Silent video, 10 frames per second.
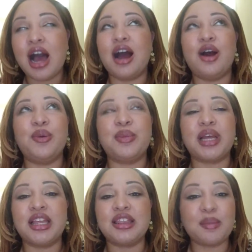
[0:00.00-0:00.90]

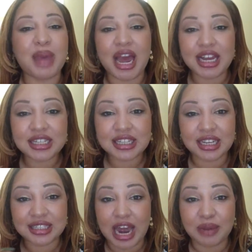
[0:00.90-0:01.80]
The mask
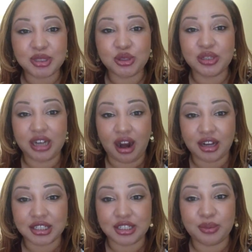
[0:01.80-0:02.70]
is absolutely
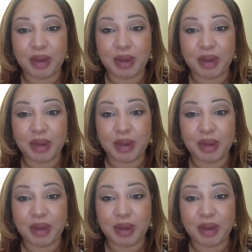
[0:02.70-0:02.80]
awesome.